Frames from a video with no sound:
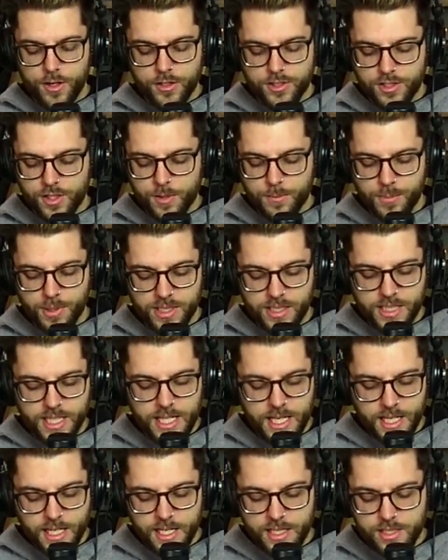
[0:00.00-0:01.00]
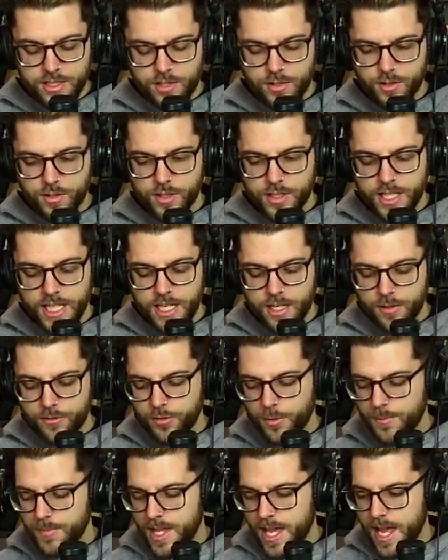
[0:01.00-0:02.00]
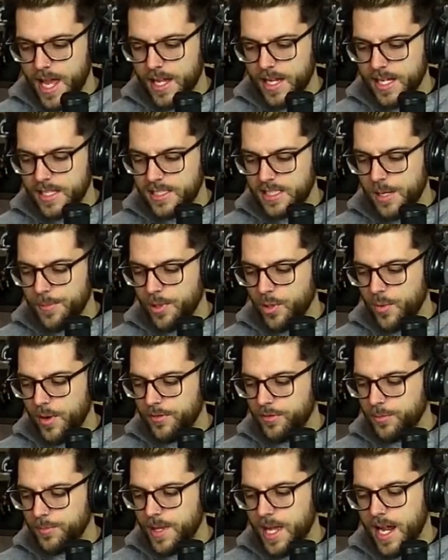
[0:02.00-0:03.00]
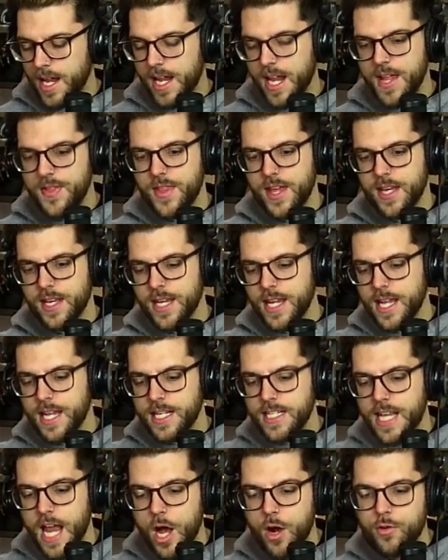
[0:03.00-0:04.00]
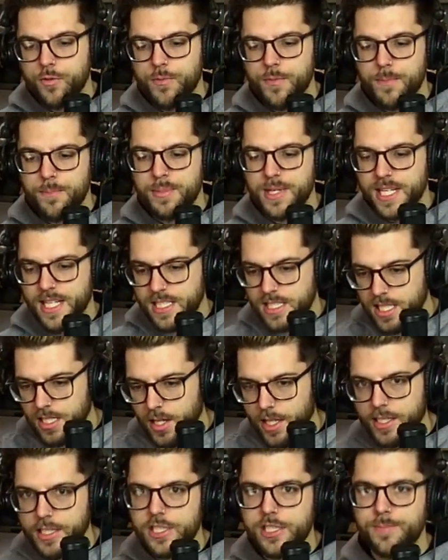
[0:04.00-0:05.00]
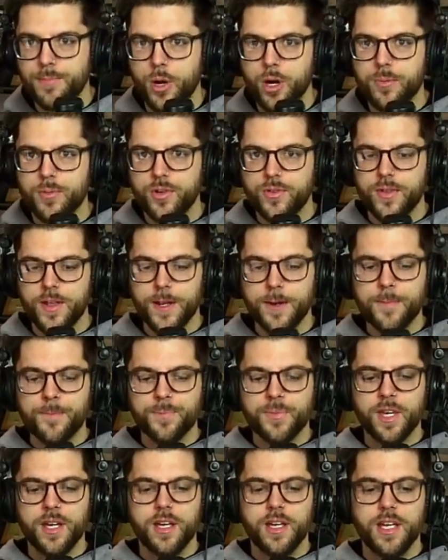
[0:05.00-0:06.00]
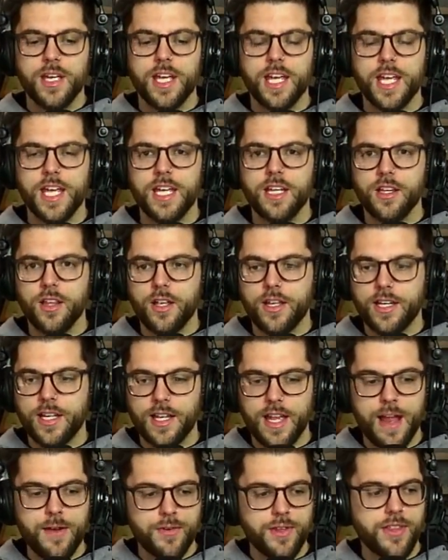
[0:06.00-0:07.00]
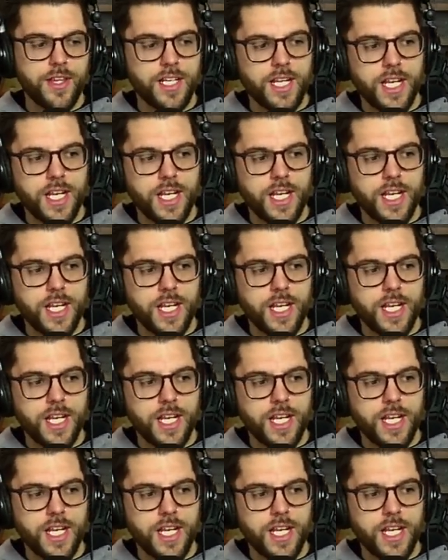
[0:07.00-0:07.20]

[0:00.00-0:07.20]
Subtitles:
leading from that, stepping away from that, and then now being into like this barber thing, it like everything that